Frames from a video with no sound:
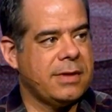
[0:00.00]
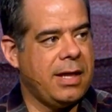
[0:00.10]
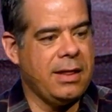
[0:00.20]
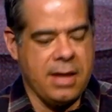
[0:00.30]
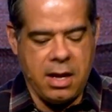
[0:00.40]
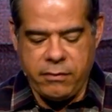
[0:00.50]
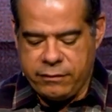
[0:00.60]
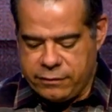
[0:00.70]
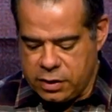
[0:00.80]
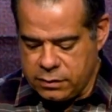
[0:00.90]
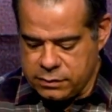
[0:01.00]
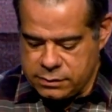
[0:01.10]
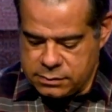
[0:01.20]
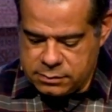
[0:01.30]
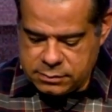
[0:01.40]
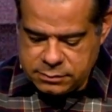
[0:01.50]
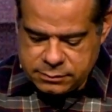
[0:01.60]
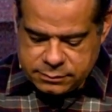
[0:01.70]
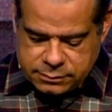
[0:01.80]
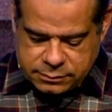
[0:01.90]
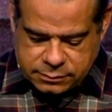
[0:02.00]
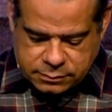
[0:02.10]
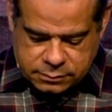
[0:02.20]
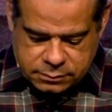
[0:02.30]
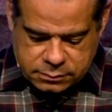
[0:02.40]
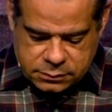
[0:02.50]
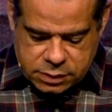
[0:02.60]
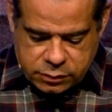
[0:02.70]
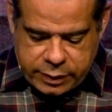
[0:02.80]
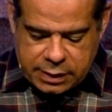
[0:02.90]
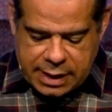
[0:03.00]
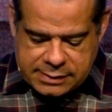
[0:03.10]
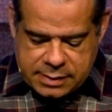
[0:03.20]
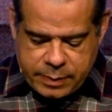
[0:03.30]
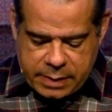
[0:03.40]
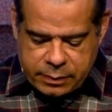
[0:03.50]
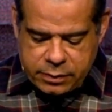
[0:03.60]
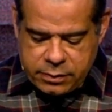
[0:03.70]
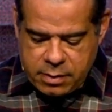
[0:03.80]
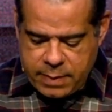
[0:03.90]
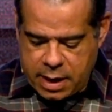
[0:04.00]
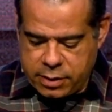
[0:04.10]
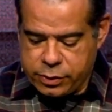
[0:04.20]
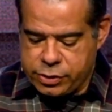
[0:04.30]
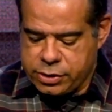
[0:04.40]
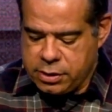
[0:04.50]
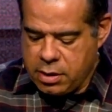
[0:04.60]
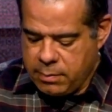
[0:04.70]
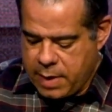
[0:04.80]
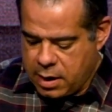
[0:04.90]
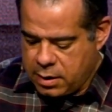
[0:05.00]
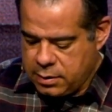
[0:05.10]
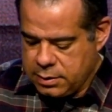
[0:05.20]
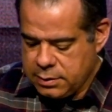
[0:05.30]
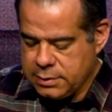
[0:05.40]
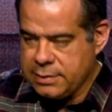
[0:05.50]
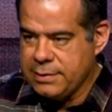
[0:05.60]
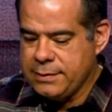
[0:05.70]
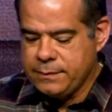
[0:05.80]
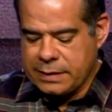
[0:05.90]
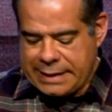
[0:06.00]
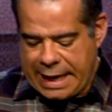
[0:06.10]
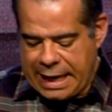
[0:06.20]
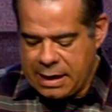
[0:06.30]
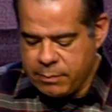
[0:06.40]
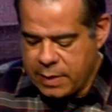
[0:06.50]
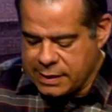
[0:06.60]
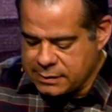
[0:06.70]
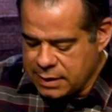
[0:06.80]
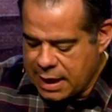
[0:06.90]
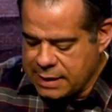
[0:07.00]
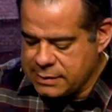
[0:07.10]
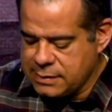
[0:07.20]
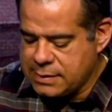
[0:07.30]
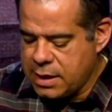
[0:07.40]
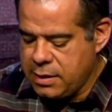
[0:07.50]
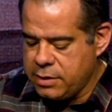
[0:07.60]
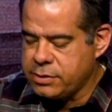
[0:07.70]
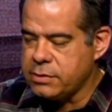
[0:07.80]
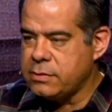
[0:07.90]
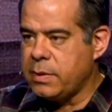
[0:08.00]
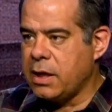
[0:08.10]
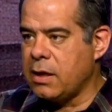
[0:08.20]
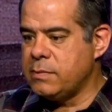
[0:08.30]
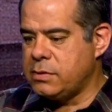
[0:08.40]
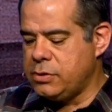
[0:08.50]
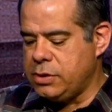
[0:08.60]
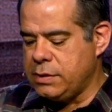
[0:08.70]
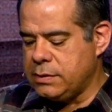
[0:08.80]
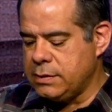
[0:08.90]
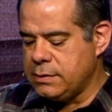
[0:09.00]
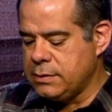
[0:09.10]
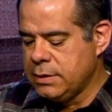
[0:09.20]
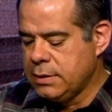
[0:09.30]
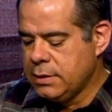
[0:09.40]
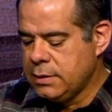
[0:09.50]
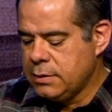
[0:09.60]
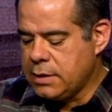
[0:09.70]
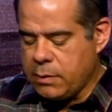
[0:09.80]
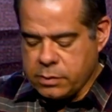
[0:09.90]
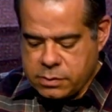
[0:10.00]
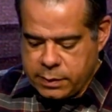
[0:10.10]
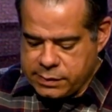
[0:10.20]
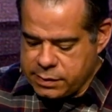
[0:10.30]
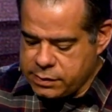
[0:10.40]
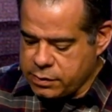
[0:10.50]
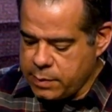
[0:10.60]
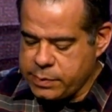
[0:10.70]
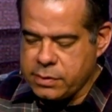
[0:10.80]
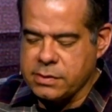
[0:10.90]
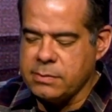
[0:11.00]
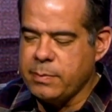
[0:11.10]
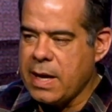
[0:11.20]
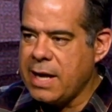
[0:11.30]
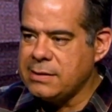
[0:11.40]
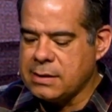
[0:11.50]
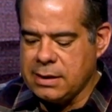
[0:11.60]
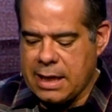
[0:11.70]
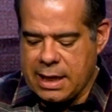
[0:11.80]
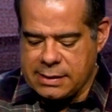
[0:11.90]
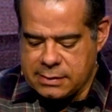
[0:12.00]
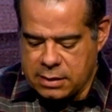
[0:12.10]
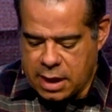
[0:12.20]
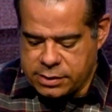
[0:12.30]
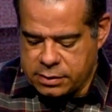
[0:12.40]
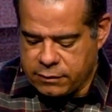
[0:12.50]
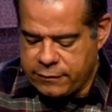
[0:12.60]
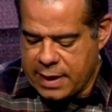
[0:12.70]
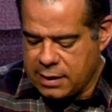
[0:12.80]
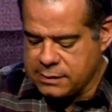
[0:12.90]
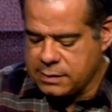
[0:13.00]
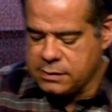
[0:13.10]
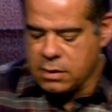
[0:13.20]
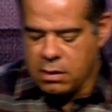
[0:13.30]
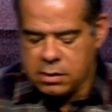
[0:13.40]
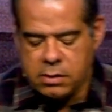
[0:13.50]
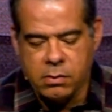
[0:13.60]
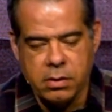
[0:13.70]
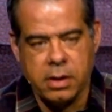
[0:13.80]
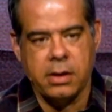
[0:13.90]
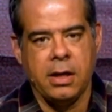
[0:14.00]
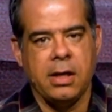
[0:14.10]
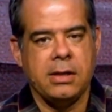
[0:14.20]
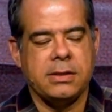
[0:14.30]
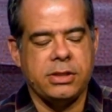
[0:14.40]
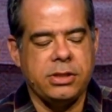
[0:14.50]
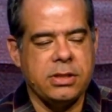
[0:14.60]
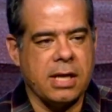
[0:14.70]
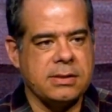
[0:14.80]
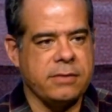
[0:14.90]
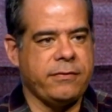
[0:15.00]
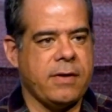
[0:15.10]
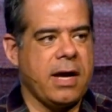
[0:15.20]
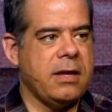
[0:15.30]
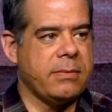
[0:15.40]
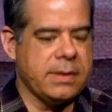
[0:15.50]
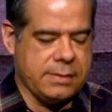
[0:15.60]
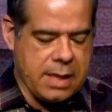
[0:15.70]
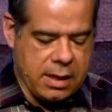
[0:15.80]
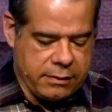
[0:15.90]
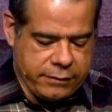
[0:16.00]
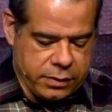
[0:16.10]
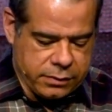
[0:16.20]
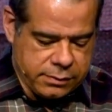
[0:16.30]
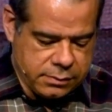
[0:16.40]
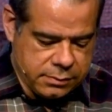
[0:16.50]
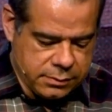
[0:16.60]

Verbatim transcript: And they refuse. So realize that people who know better, who should know better, can embrace lies instead truth when it comes to Jesus. They will twist the scriptures and buy into lies and logical fallacies, all in order to justify their mistaken views.